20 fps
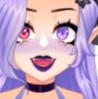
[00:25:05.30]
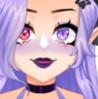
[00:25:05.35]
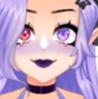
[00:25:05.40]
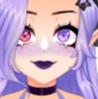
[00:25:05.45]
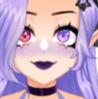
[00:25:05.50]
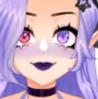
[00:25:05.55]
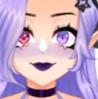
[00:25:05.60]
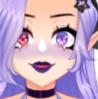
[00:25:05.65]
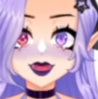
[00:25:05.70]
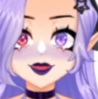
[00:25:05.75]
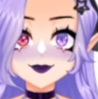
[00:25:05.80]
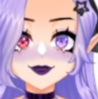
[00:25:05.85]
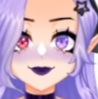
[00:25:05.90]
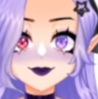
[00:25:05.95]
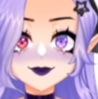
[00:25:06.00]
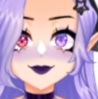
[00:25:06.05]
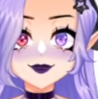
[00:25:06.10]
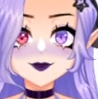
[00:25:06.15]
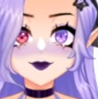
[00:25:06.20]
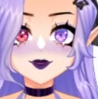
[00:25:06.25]
which is actually
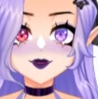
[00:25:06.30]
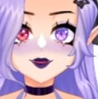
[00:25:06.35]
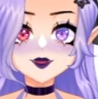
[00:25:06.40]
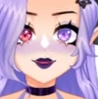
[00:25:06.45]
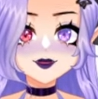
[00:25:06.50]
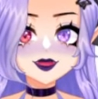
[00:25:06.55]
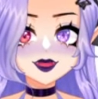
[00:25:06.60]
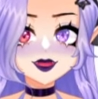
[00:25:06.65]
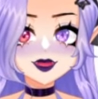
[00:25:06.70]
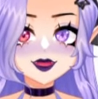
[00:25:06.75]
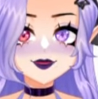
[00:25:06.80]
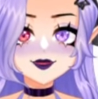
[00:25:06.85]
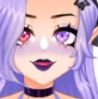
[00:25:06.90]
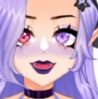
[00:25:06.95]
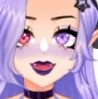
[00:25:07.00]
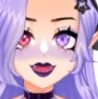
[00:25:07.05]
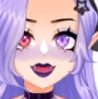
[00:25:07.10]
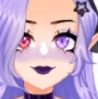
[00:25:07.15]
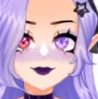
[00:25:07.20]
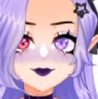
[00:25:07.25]
really cool, and
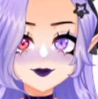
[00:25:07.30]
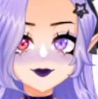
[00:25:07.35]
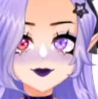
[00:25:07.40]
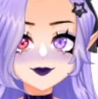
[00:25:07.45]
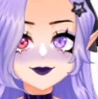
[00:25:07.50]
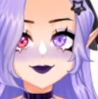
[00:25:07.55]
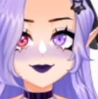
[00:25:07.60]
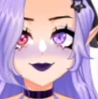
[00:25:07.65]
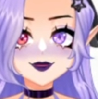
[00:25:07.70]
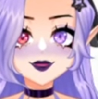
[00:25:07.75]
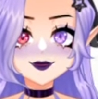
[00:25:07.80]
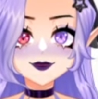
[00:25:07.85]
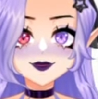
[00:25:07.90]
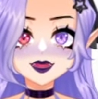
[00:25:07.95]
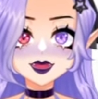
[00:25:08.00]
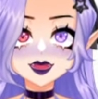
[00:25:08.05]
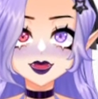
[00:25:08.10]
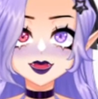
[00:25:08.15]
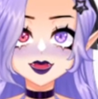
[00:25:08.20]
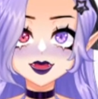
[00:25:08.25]
I do like that.
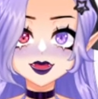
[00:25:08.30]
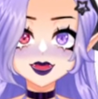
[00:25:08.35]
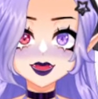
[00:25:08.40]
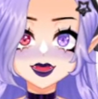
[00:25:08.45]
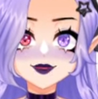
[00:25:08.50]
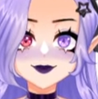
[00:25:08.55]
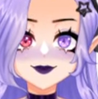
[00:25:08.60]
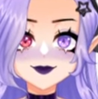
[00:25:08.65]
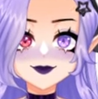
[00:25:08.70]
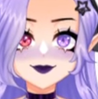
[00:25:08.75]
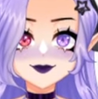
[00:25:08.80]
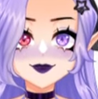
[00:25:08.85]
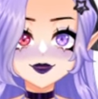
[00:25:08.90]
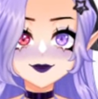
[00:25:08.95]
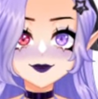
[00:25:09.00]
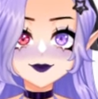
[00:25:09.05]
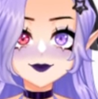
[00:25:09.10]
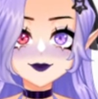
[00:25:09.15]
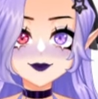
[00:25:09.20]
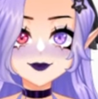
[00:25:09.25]
And we
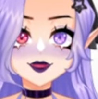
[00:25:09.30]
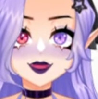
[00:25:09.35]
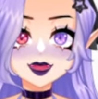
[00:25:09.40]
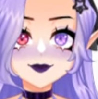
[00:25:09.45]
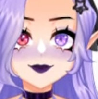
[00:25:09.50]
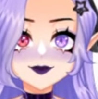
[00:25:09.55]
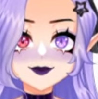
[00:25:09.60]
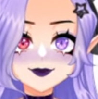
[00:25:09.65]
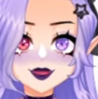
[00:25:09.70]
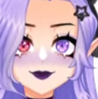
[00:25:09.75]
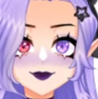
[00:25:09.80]
also get medium